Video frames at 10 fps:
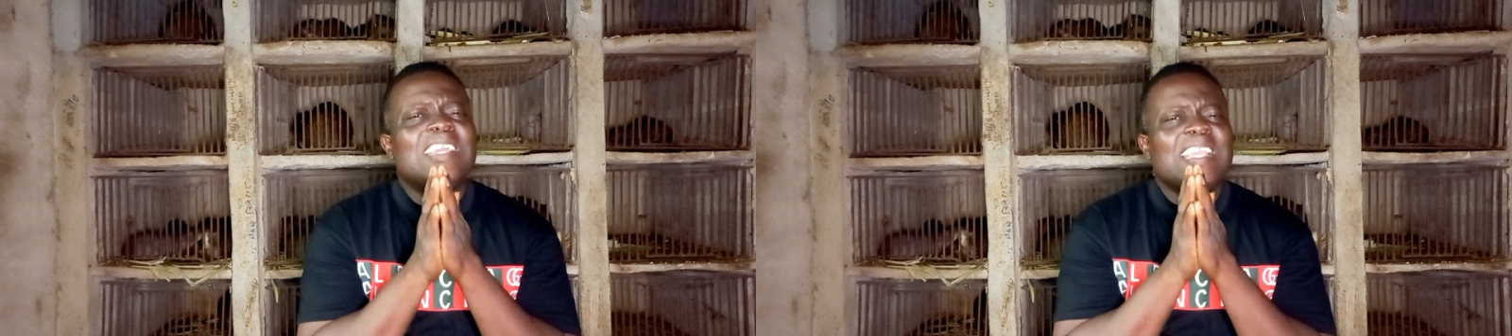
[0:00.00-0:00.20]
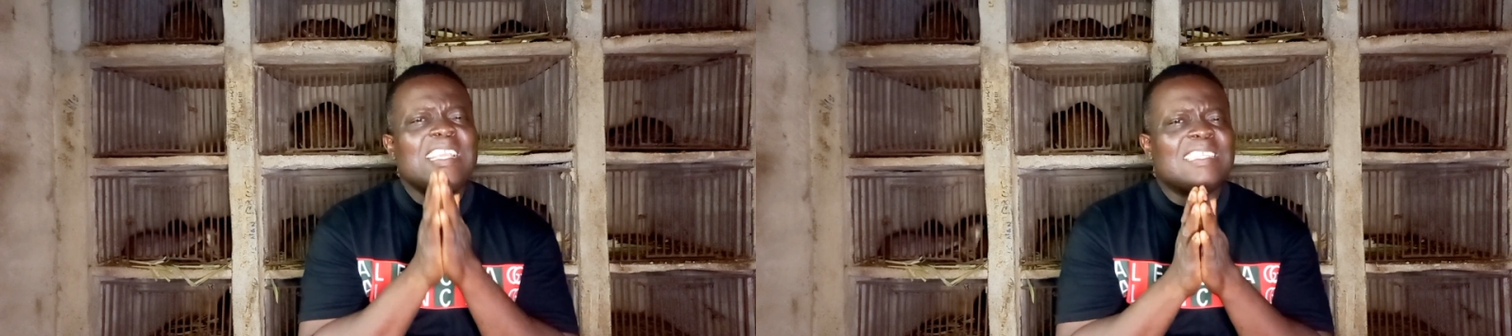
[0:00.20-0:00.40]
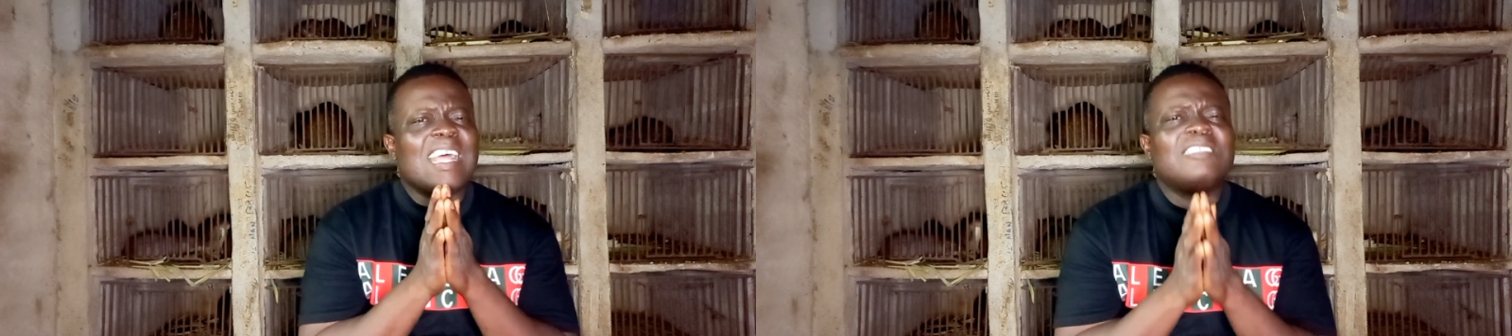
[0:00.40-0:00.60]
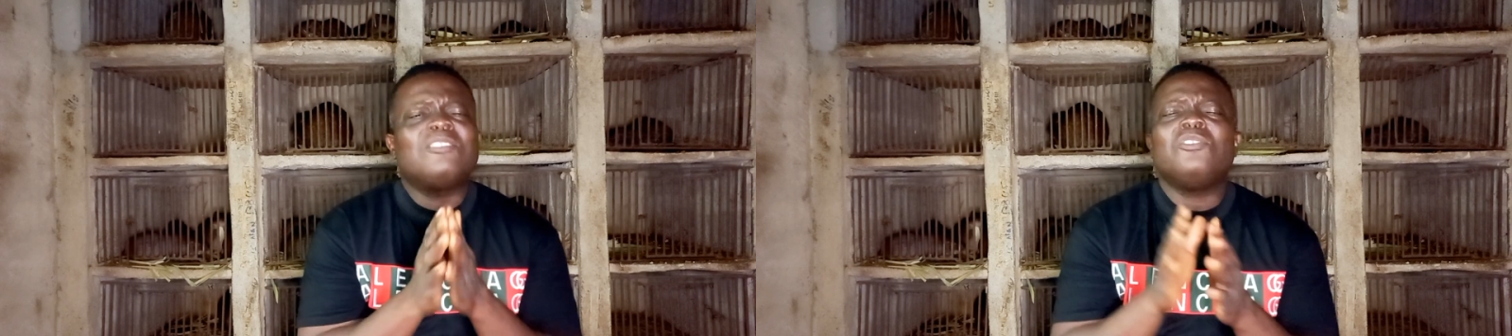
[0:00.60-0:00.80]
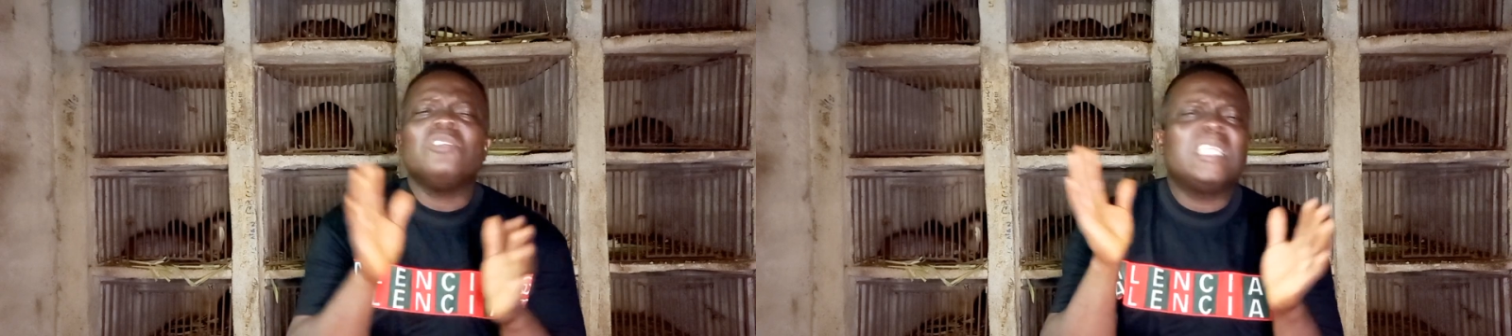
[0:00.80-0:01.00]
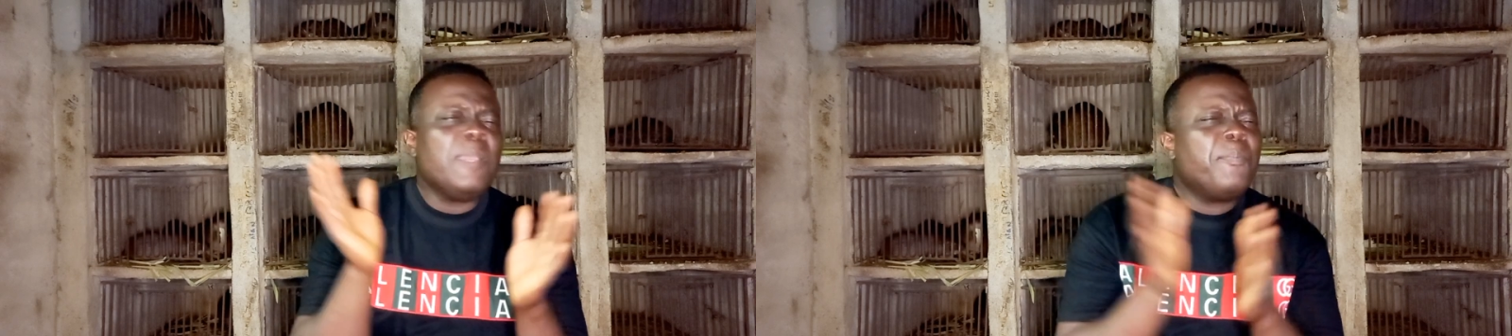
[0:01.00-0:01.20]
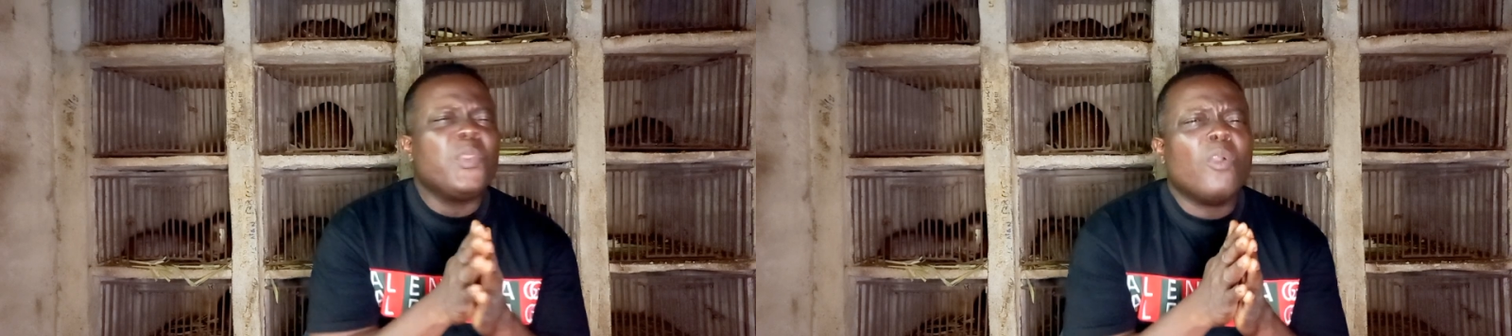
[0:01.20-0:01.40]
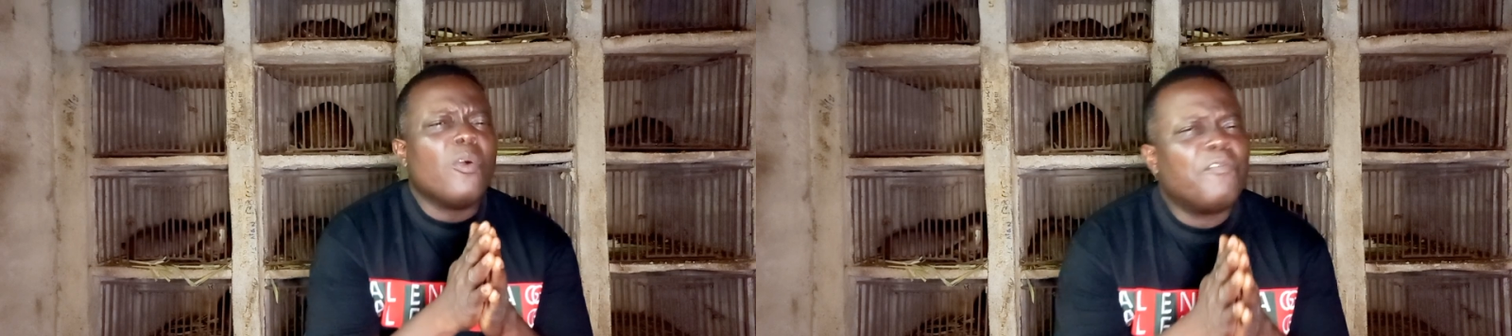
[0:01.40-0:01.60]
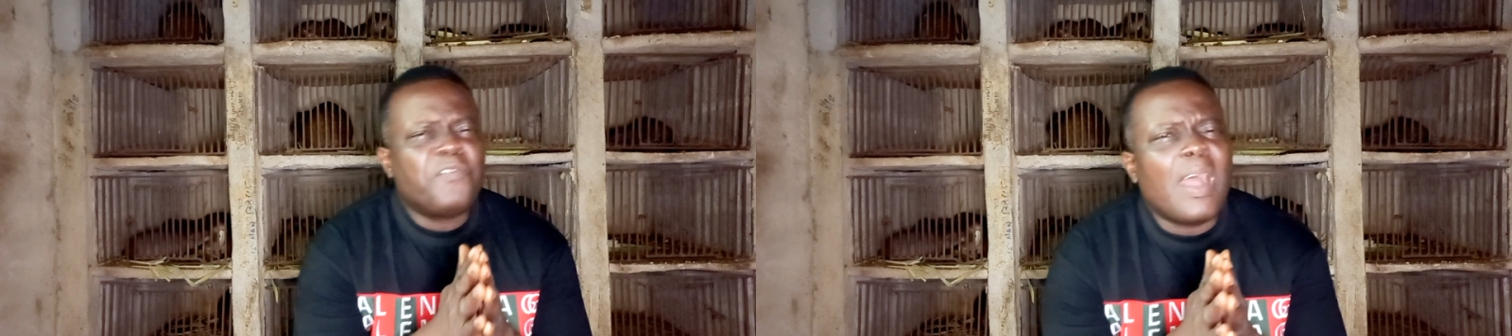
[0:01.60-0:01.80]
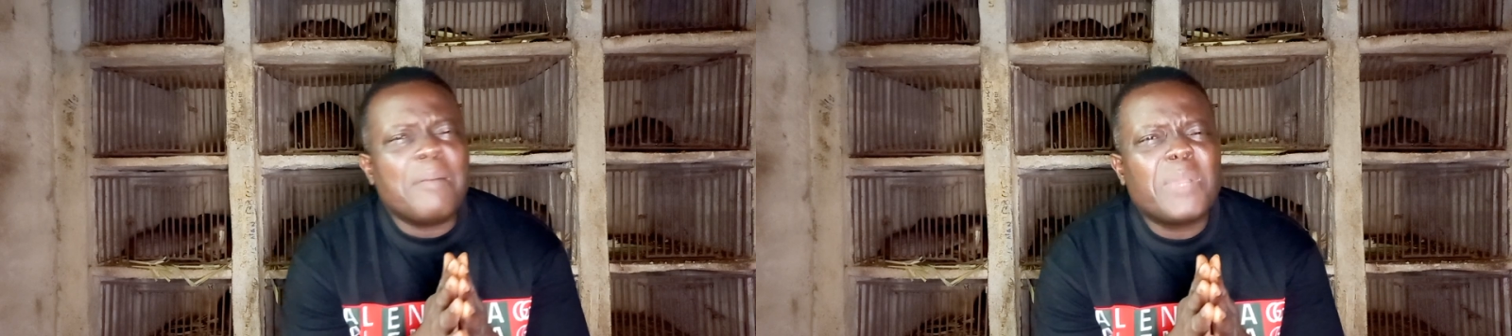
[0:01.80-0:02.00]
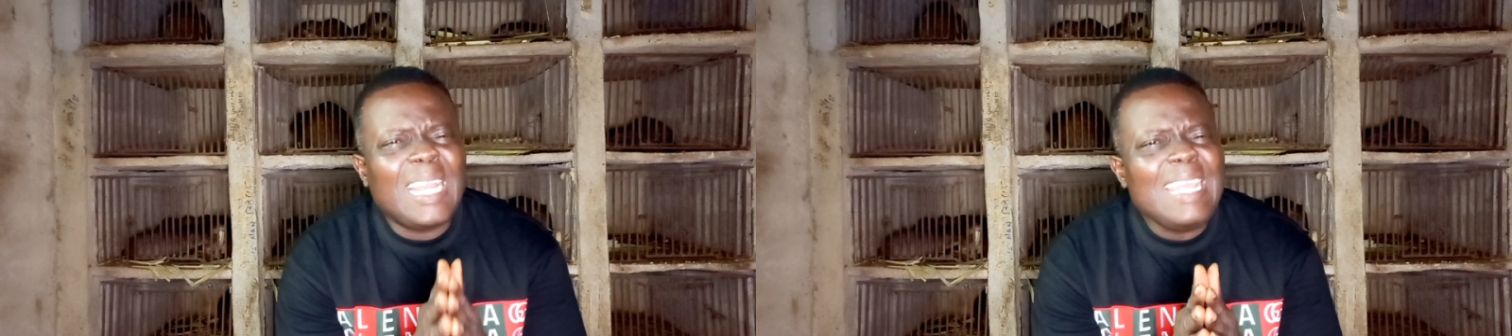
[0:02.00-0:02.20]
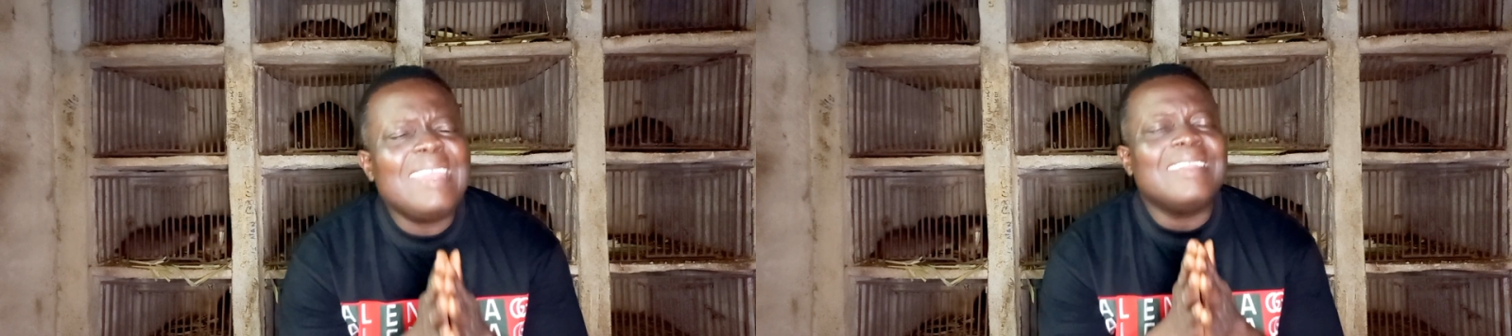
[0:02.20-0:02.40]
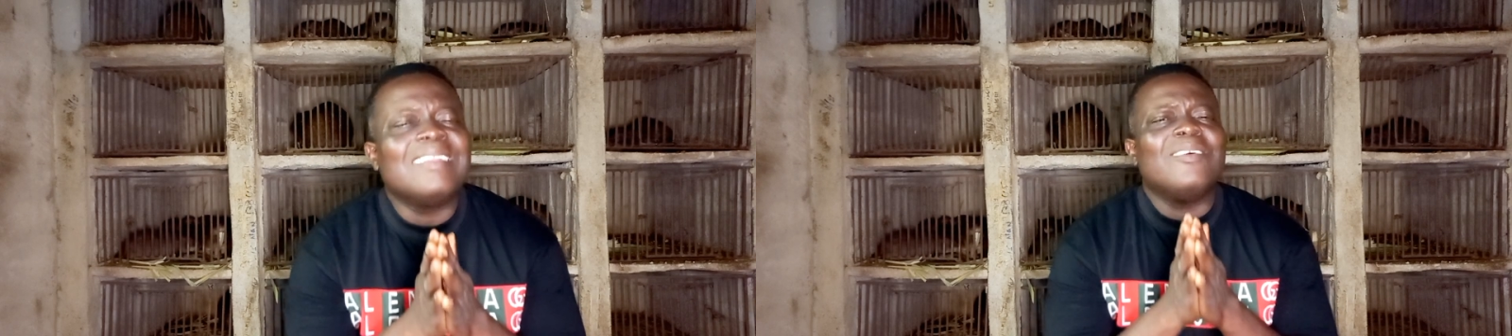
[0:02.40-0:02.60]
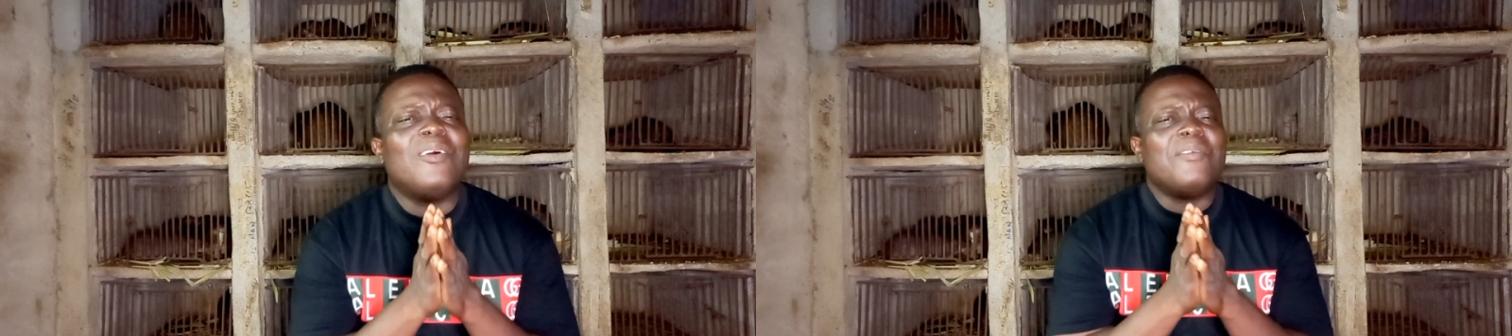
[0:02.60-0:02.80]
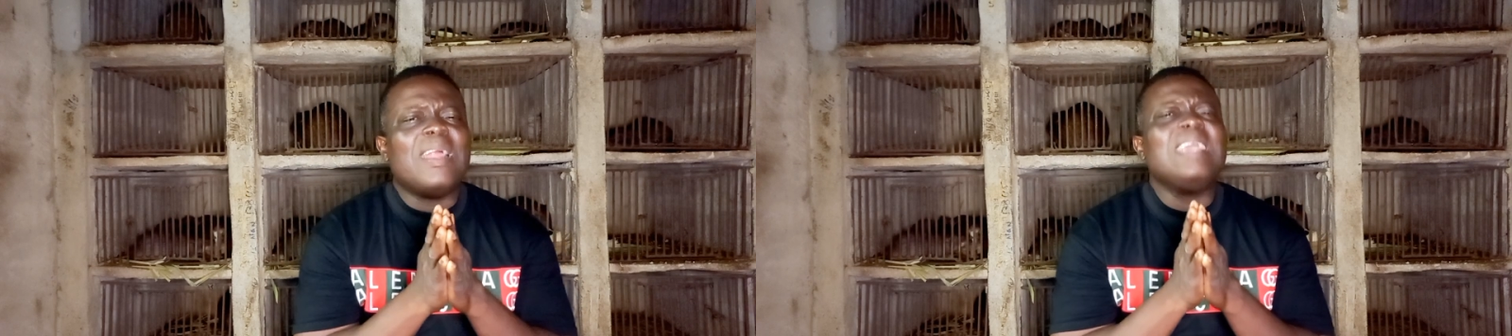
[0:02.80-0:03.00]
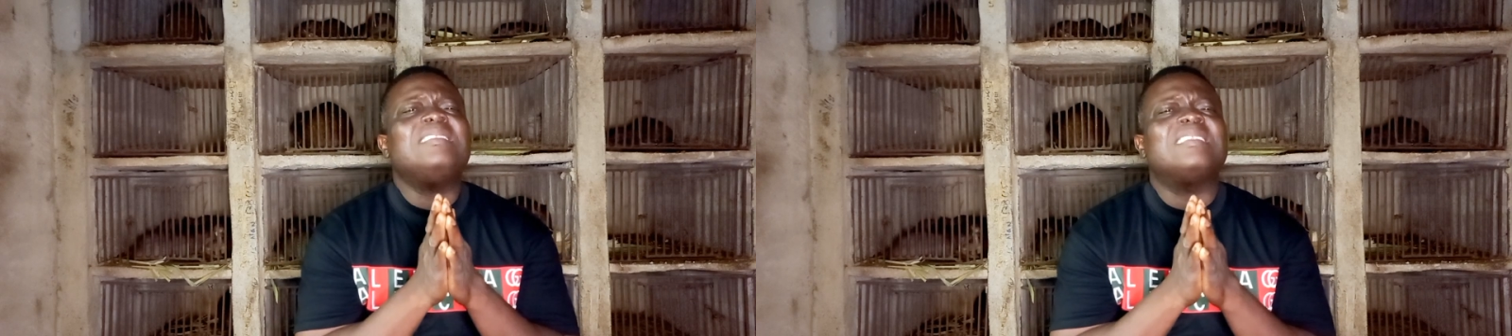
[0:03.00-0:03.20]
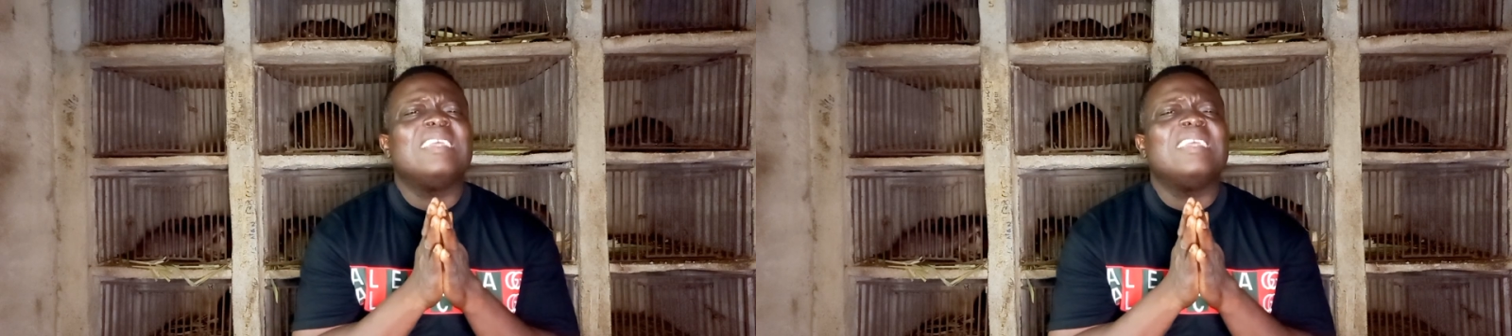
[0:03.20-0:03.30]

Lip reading: is that you keep your farm clean, all right?